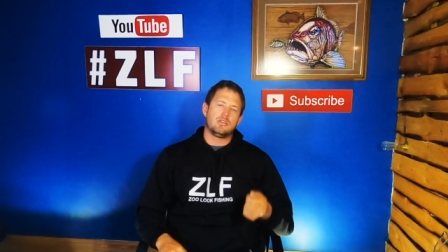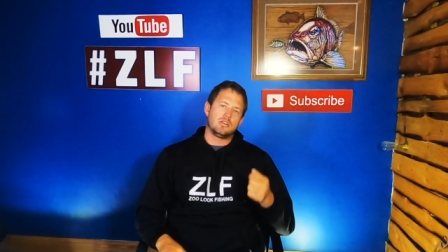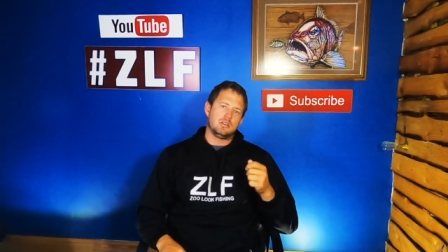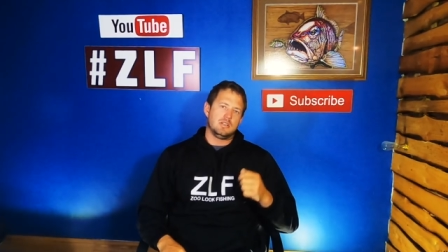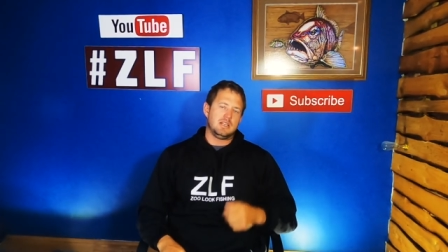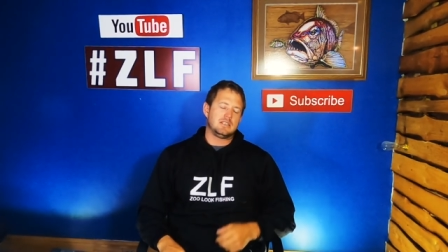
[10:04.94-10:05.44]

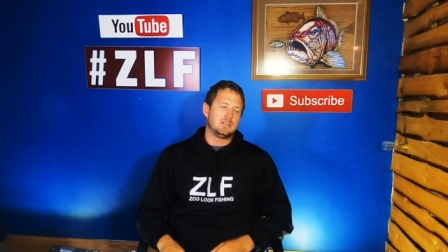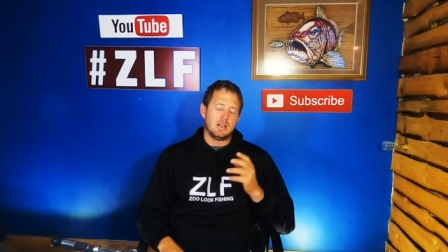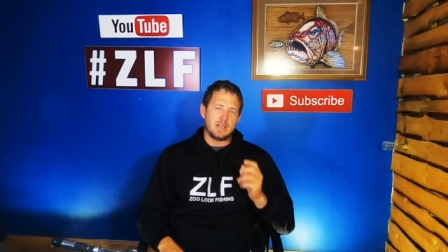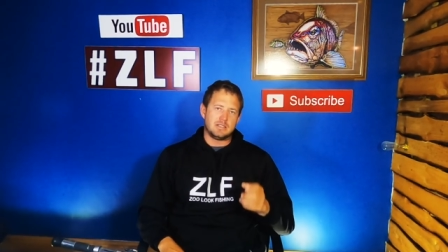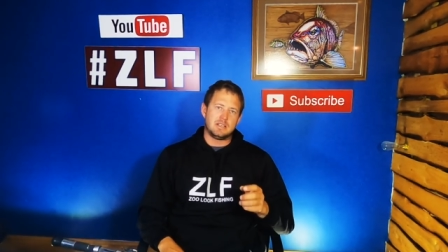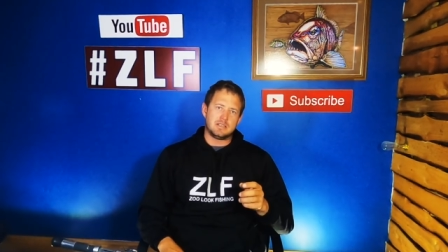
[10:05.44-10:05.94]
rod as
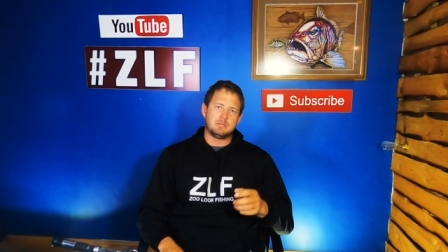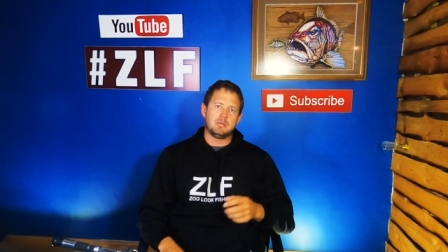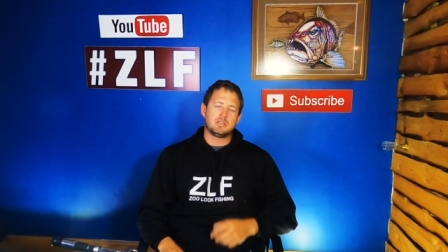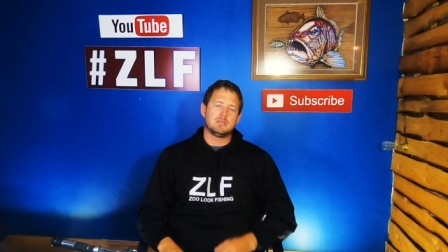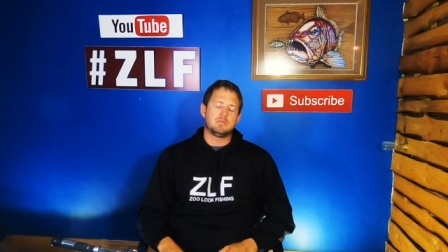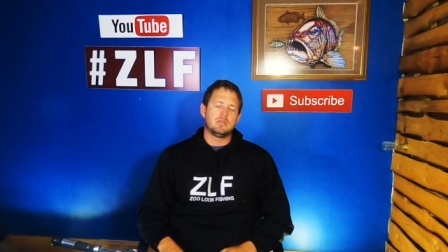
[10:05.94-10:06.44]
light as
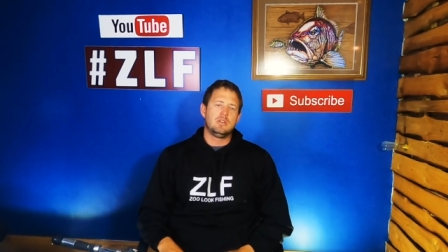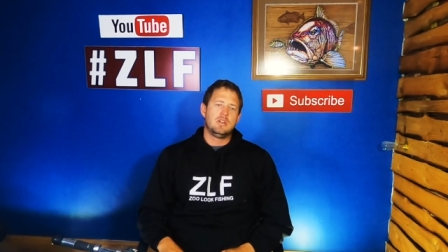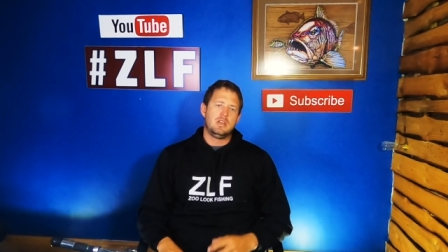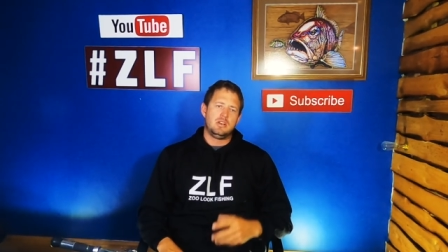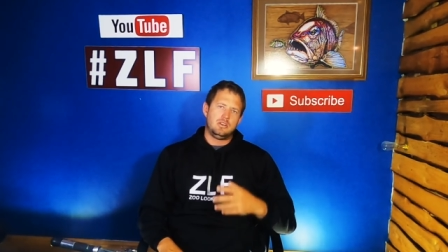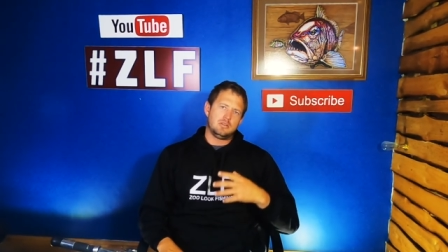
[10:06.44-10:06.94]
possible,
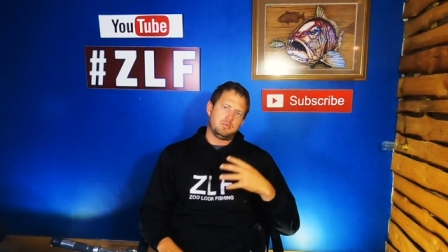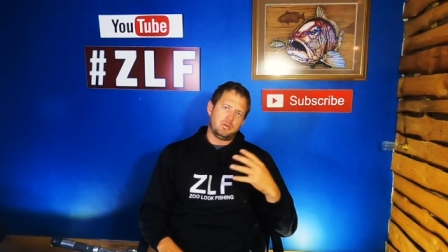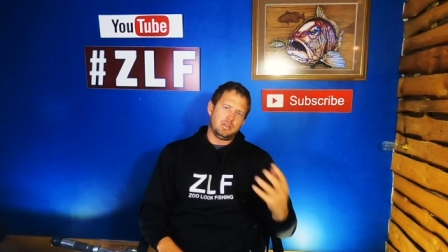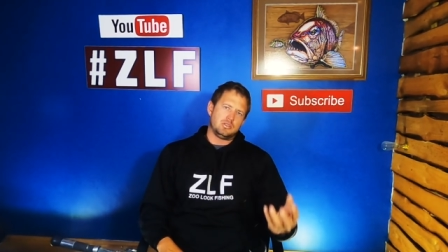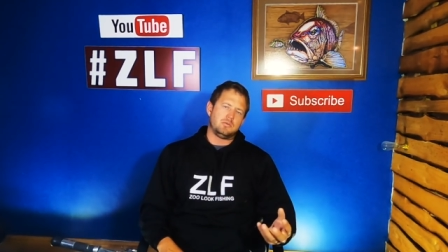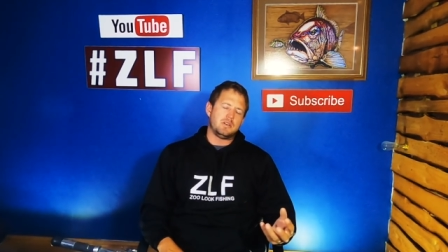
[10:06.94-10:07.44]
not
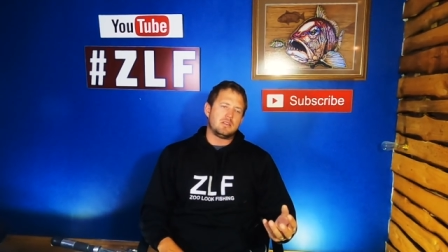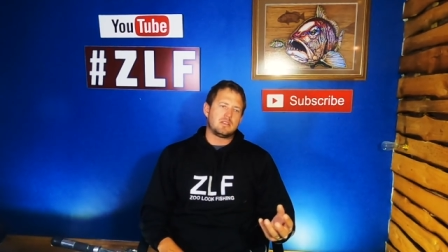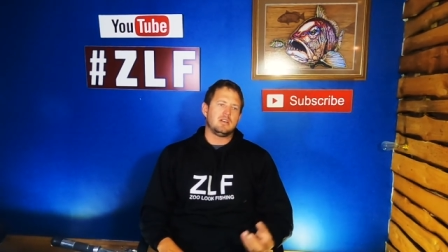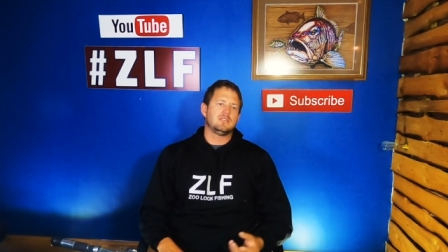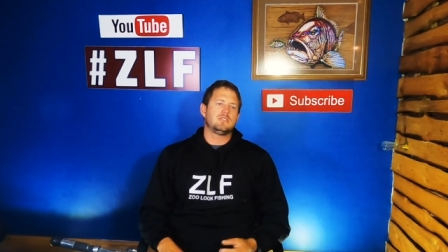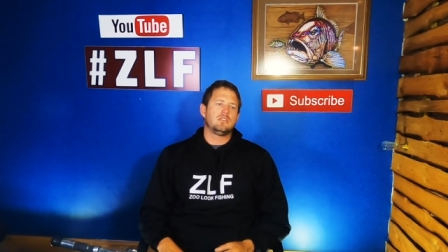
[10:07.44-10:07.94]
putting a
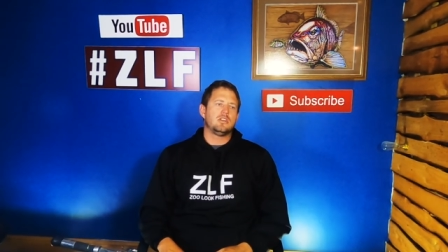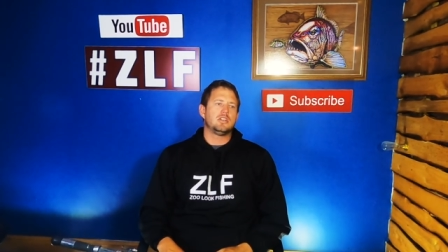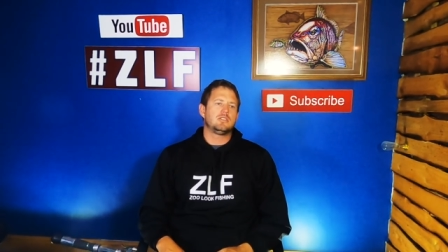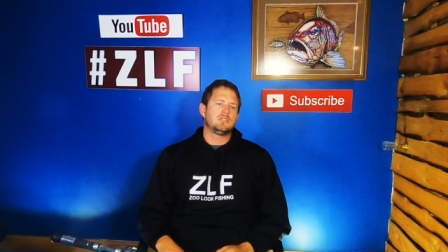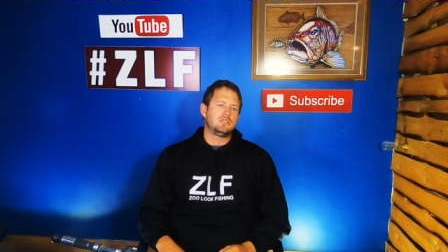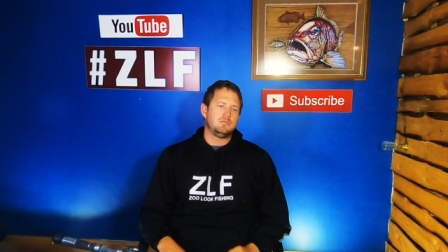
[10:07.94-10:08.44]
20,000 on it
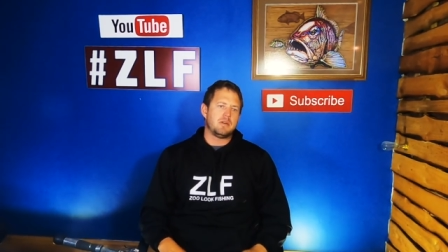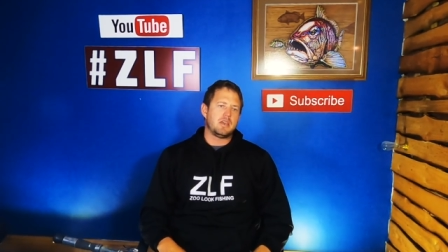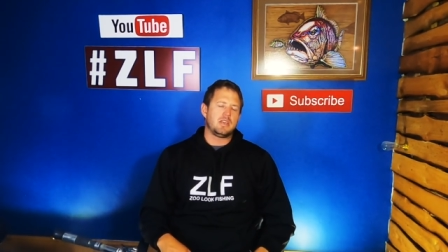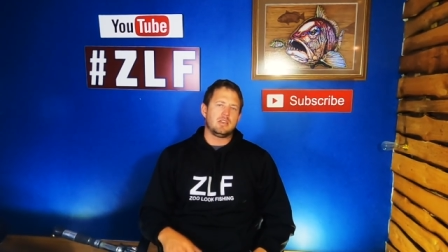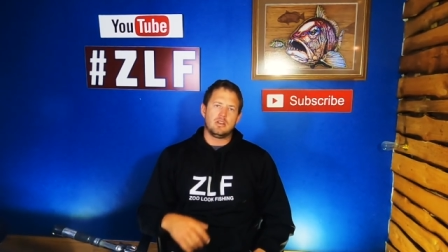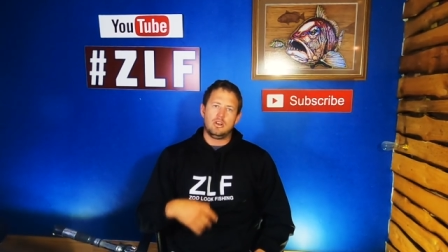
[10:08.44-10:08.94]
because you're
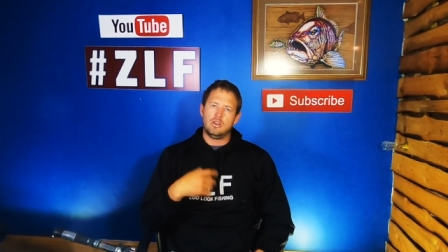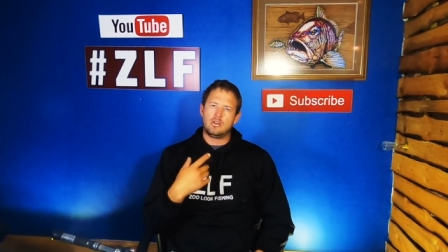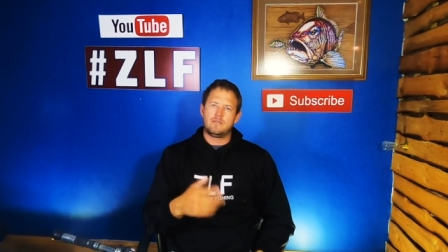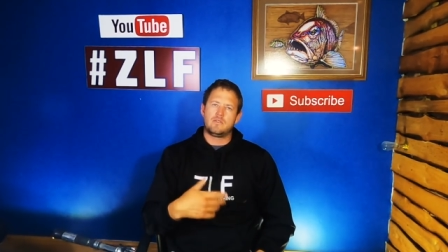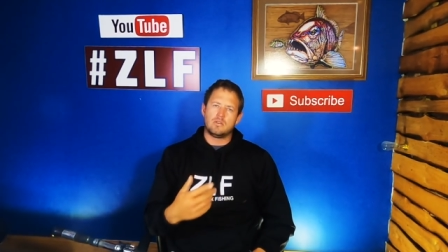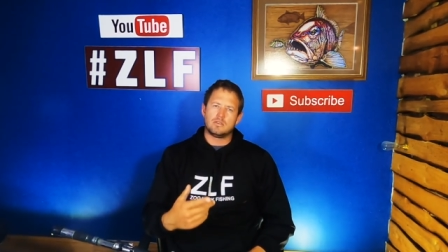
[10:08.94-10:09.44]
making a lot
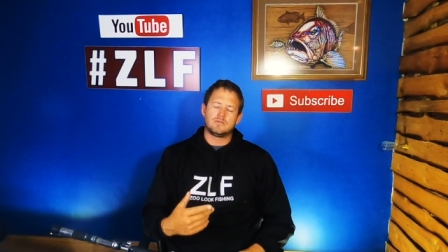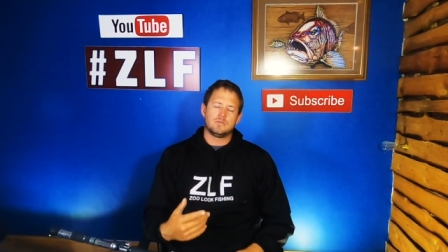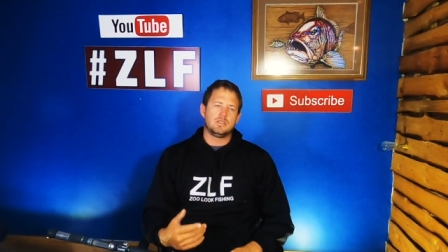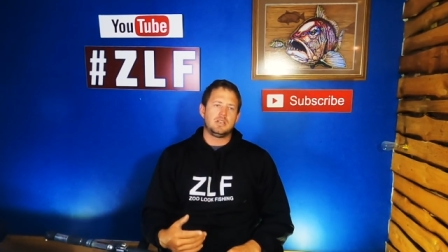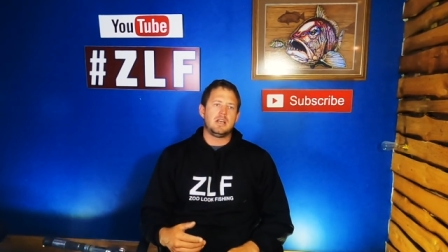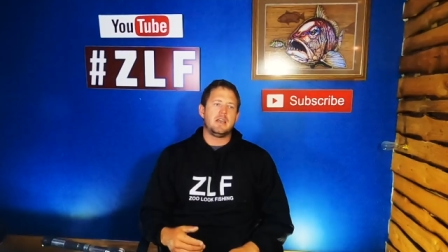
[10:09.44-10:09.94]
of cost for
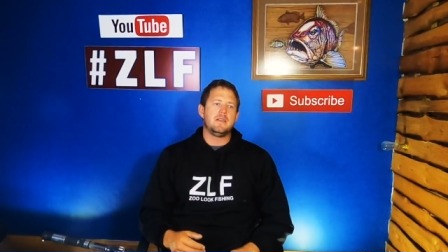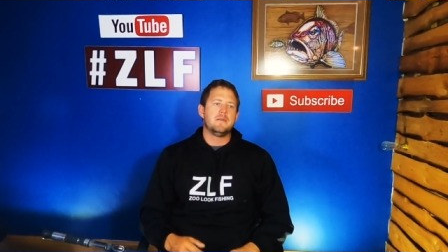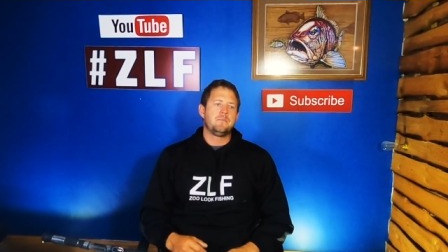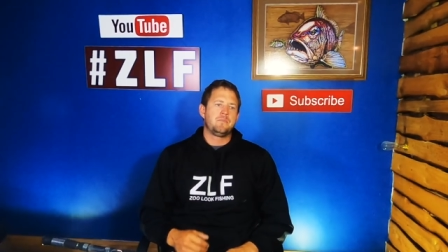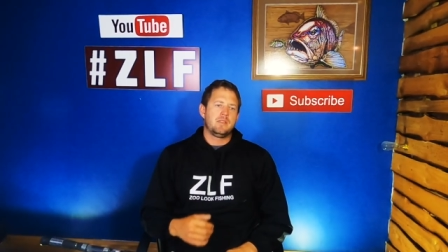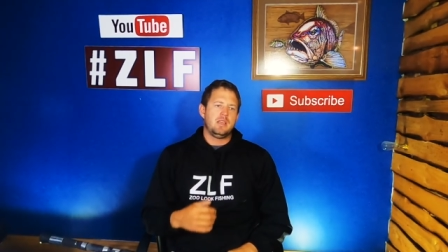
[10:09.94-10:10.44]
the day
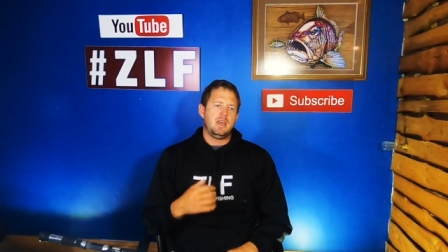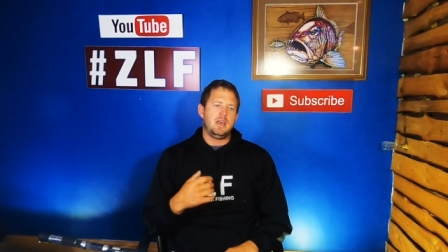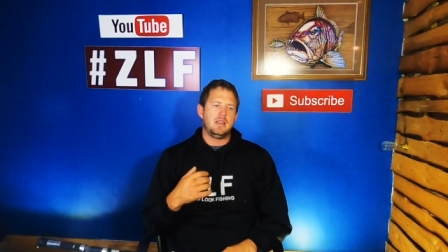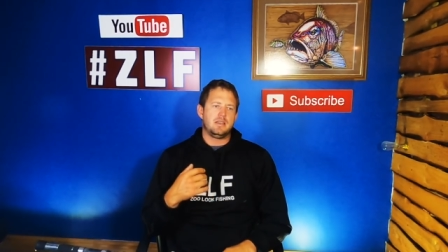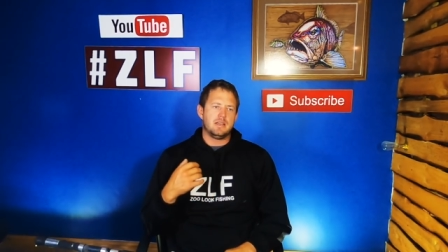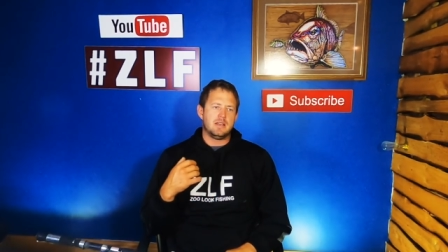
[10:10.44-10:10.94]

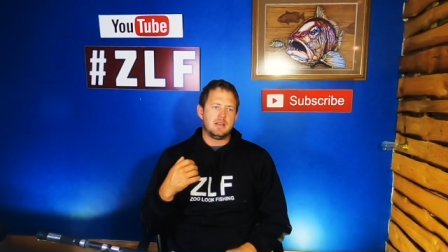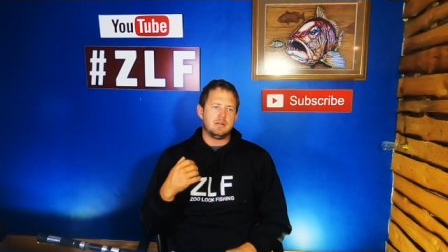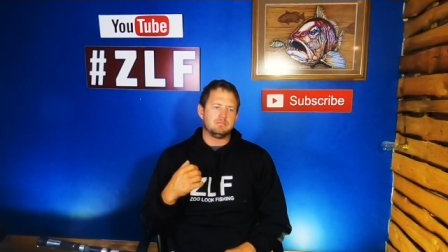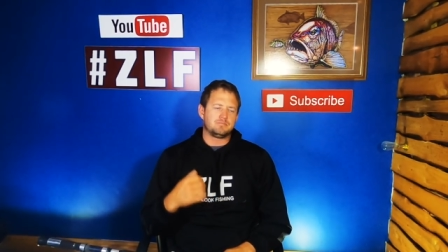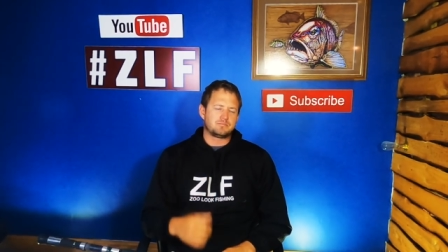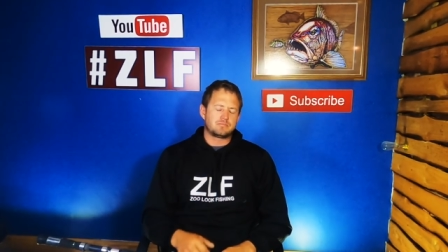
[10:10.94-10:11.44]
and
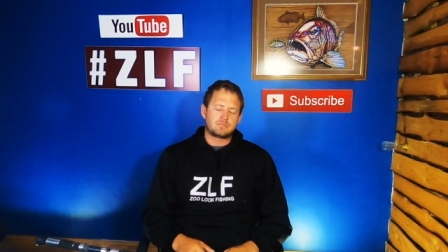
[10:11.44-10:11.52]
um,